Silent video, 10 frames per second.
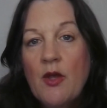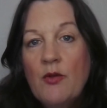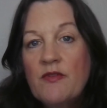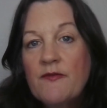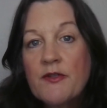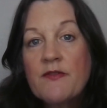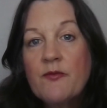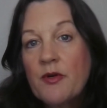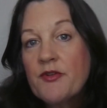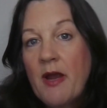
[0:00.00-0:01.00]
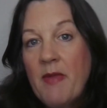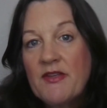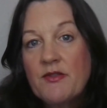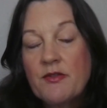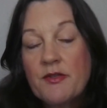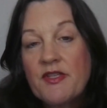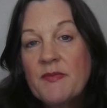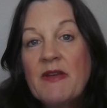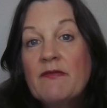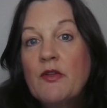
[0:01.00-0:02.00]
whose first 4 trimesters are
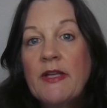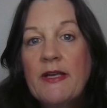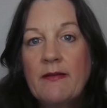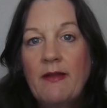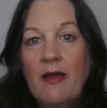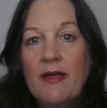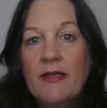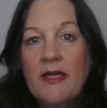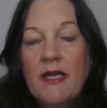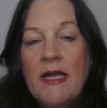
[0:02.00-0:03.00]
spent fully online.